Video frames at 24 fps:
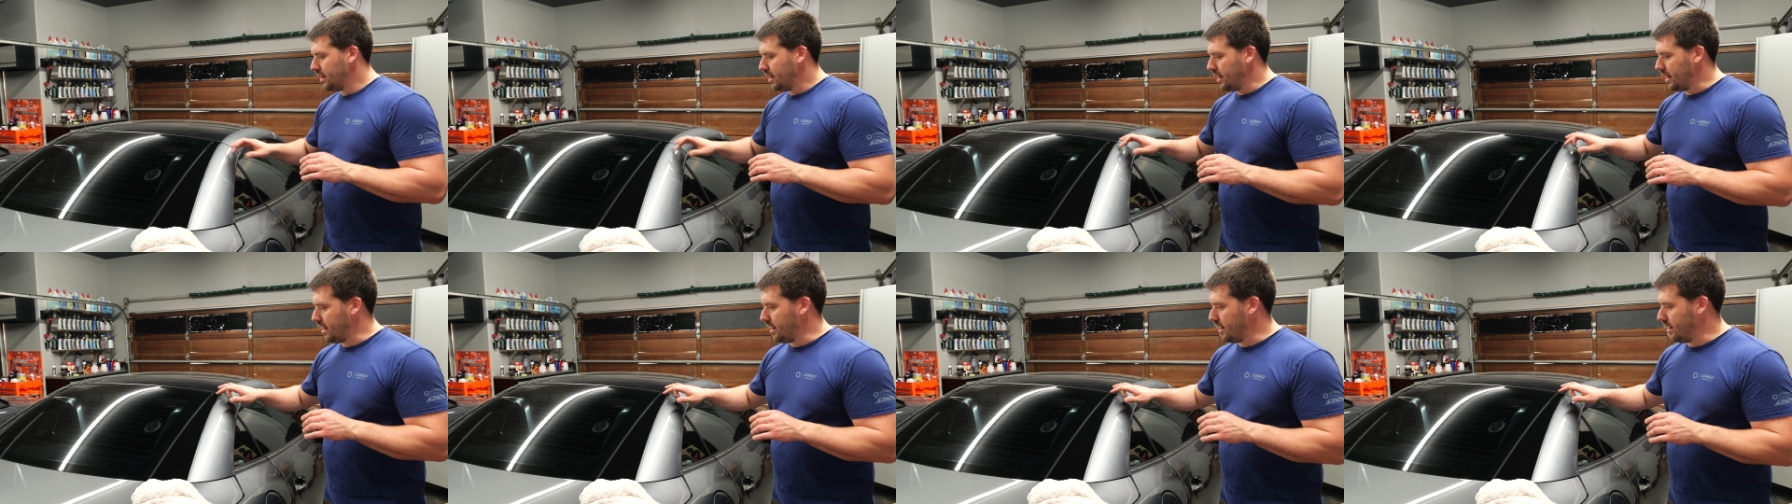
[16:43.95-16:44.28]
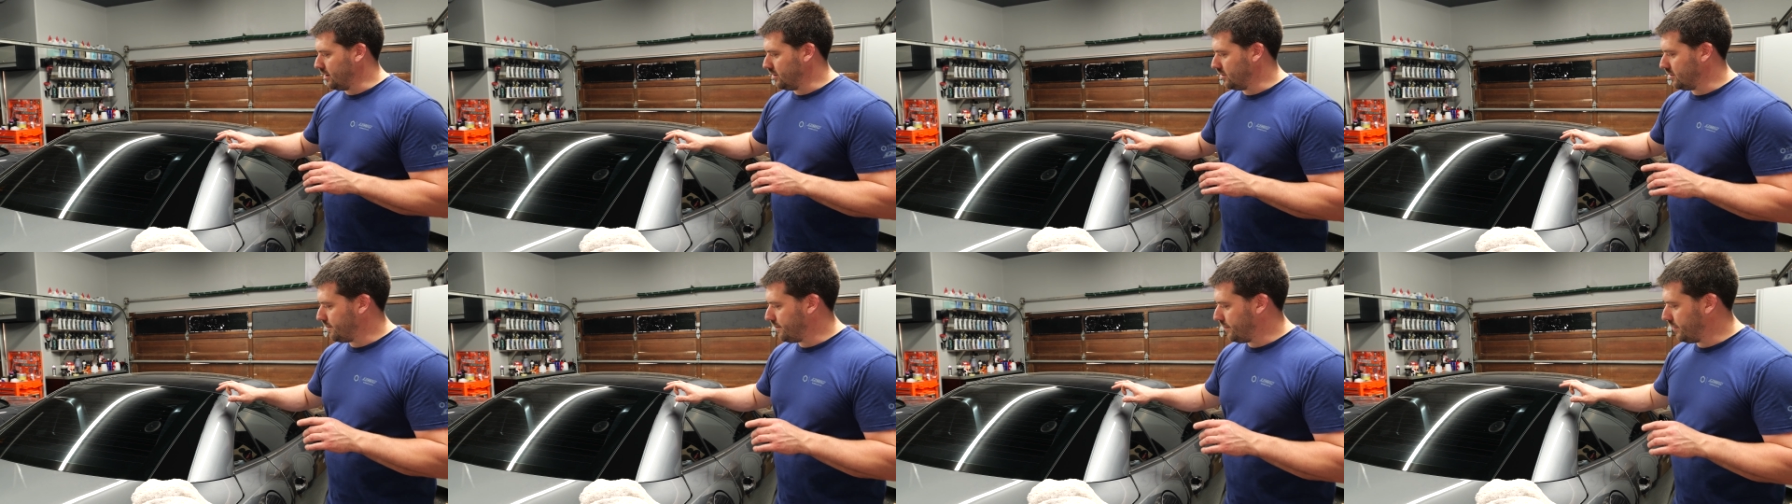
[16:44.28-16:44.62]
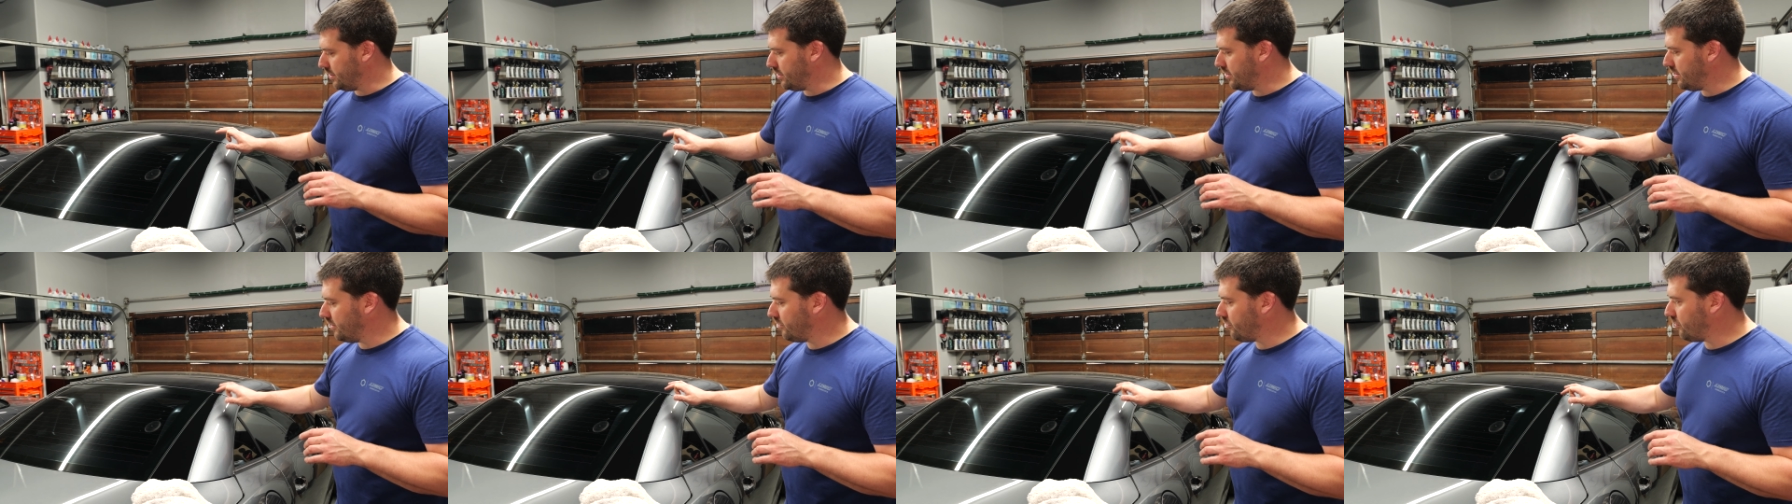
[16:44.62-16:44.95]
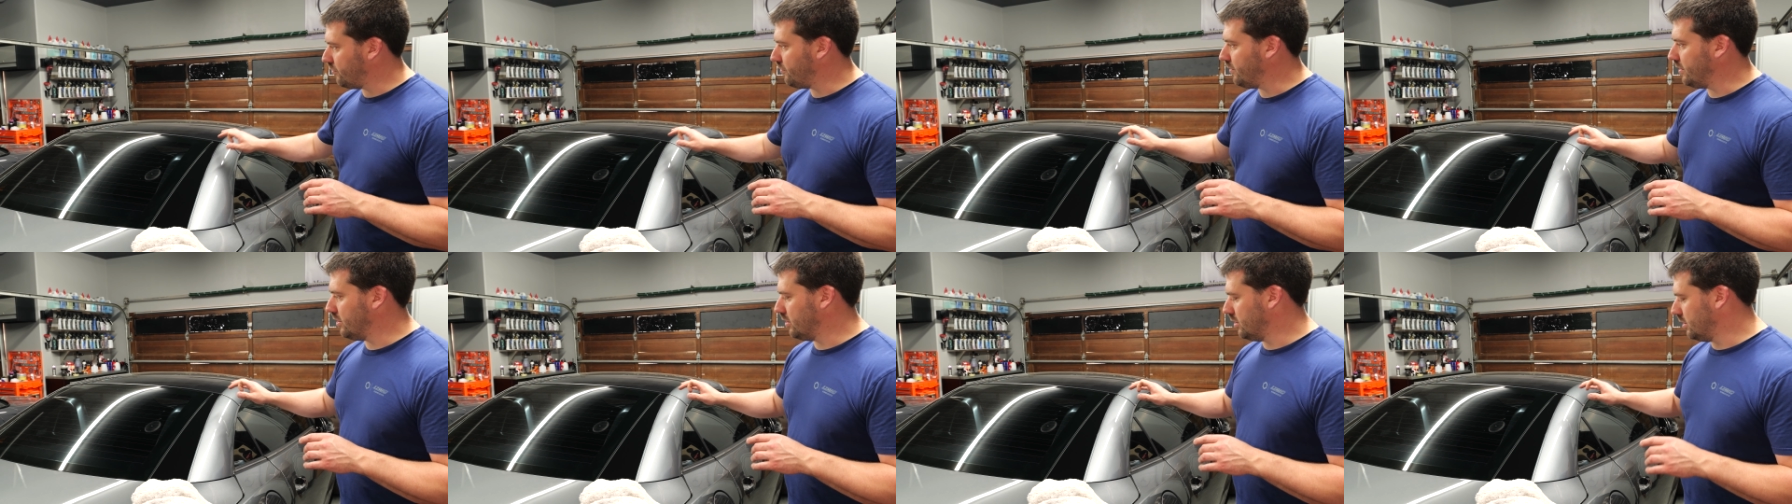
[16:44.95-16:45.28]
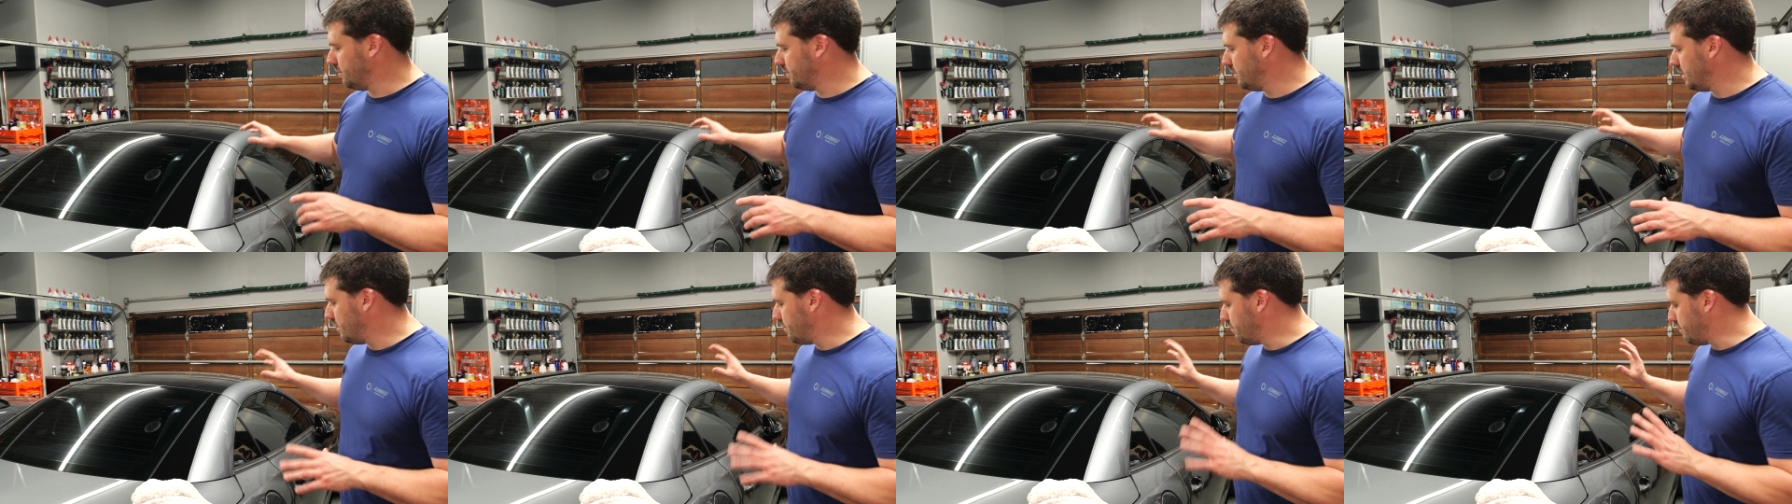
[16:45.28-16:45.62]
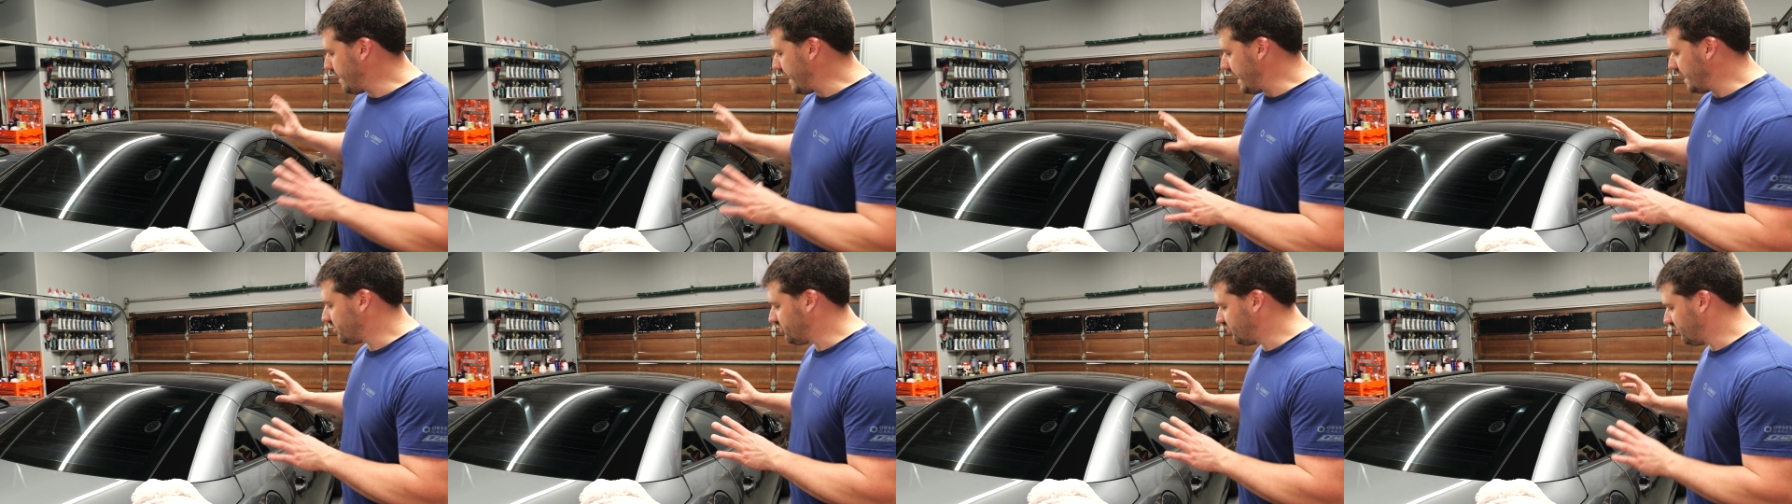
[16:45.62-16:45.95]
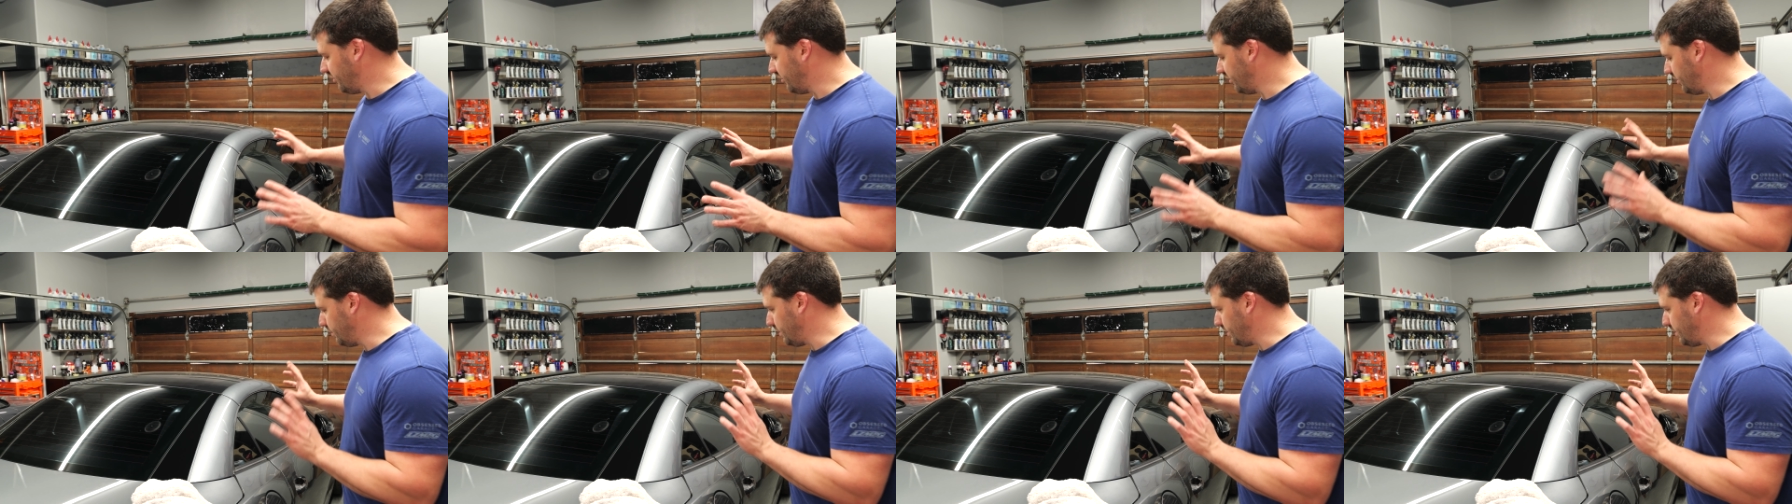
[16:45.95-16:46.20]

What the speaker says: And this film matches